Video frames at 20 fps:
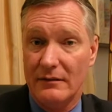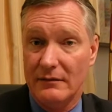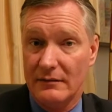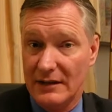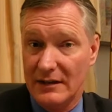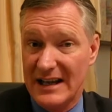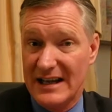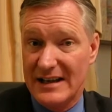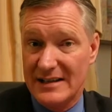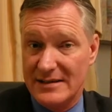
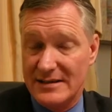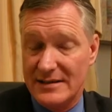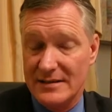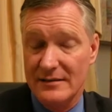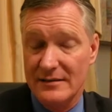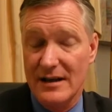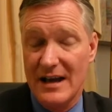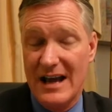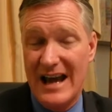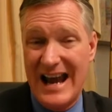list
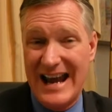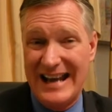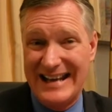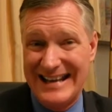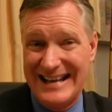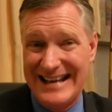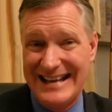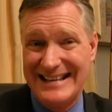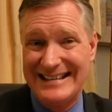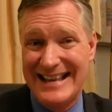and
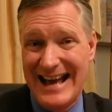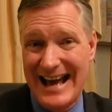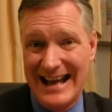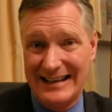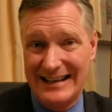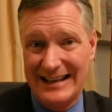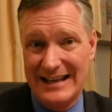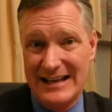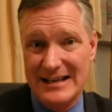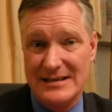hid
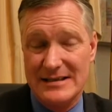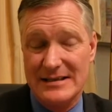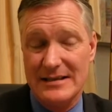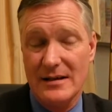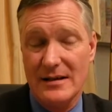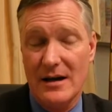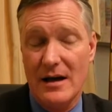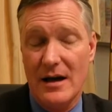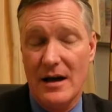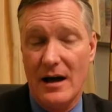that list